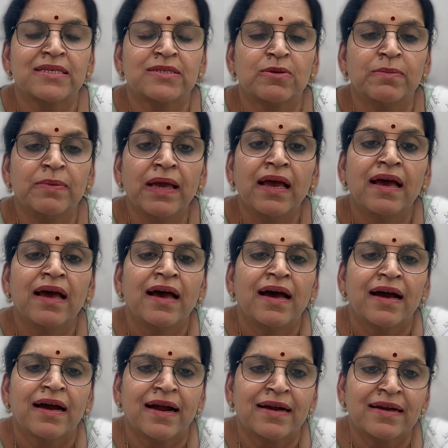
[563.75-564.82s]
to be
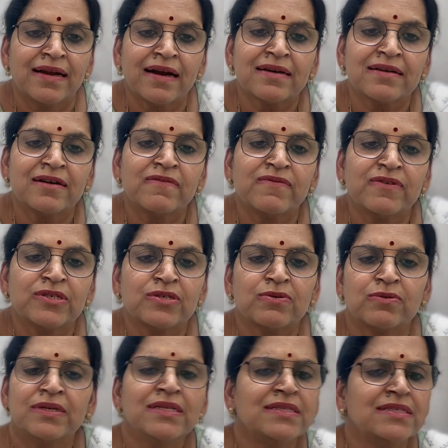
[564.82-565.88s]
conducted for
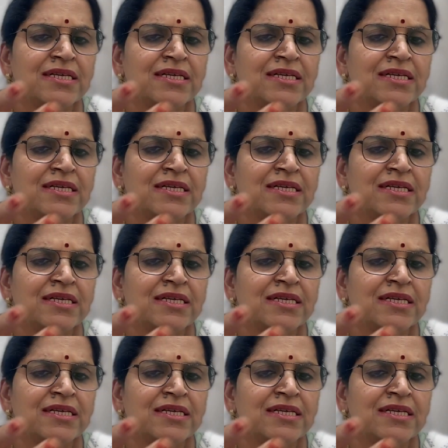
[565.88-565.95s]
students.